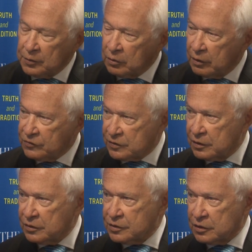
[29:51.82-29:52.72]
the Bureau of
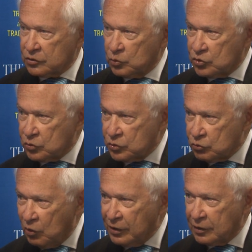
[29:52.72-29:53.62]
Statistics, which
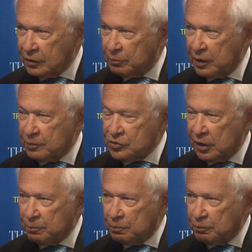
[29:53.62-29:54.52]
was running the
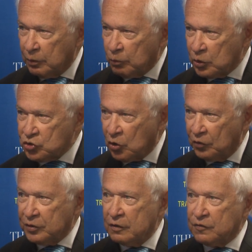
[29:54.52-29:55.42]
plebiscite, but which
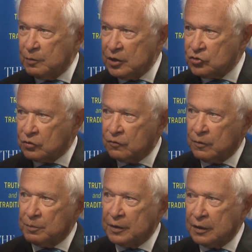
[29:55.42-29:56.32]
got the information
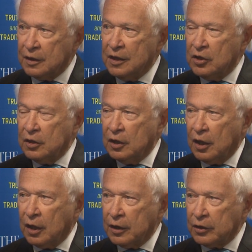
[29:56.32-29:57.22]
from the
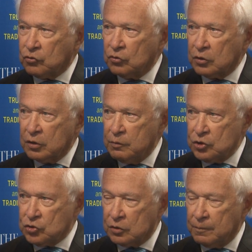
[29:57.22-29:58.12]
Electoral
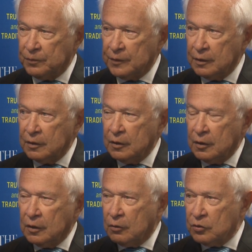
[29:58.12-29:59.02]
Commission,
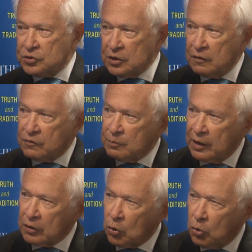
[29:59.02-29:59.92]
received about